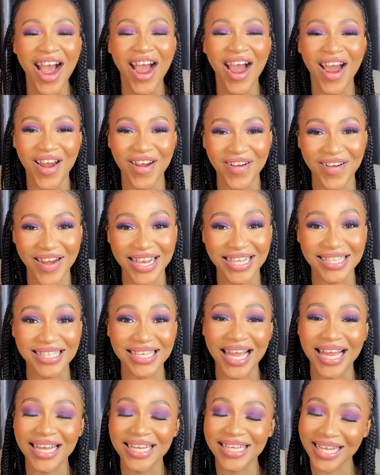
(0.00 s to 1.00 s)
All right,
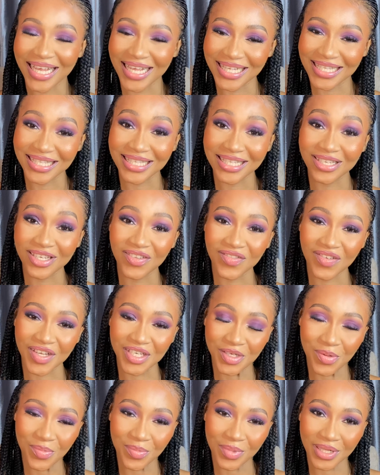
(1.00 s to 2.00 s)
and yes, the
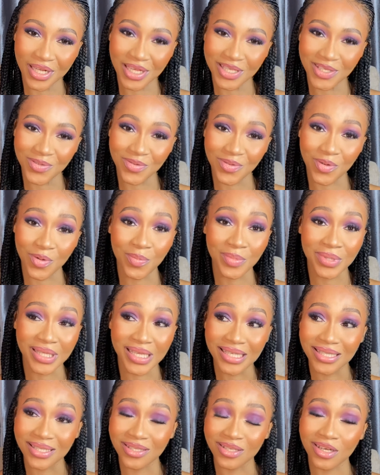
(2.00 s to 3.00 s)
notification bell as well. Please
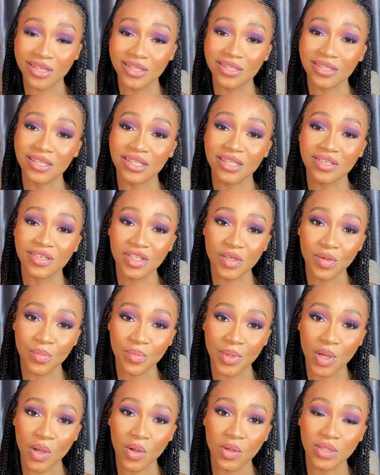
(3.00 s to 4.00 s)
turn on the notification
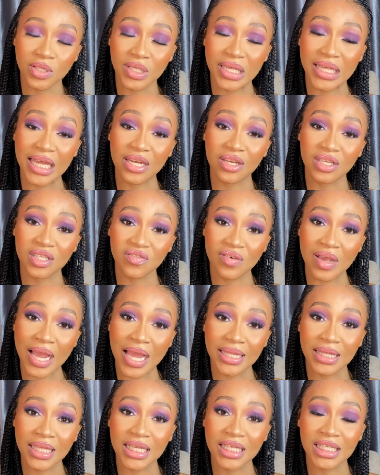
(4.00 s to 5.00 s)
bell so you get notified
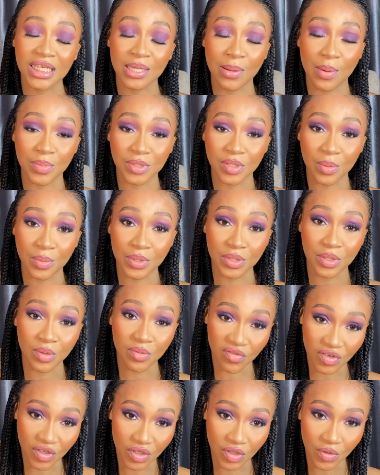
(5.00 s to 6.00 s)
each time I put up a new
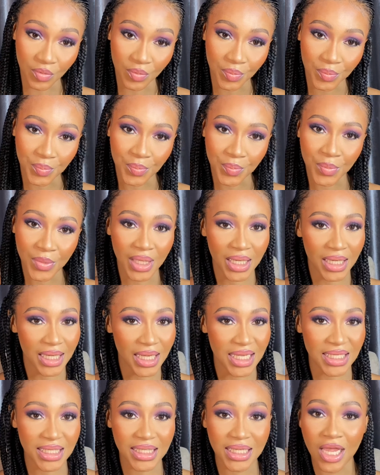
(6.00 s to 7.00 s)
video.
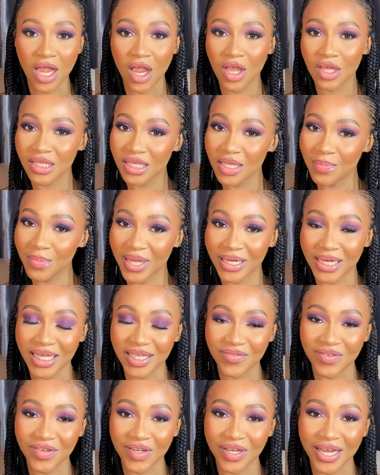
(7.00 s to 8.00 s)
Yes, see you in my next
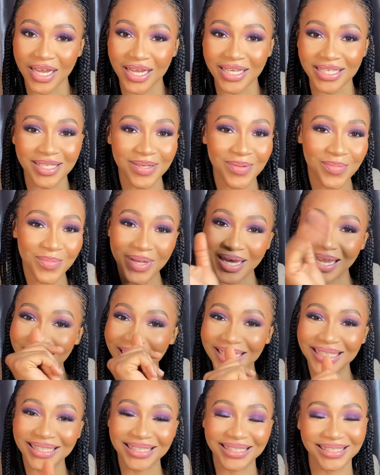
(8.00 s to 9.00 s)
video, guys. Bye.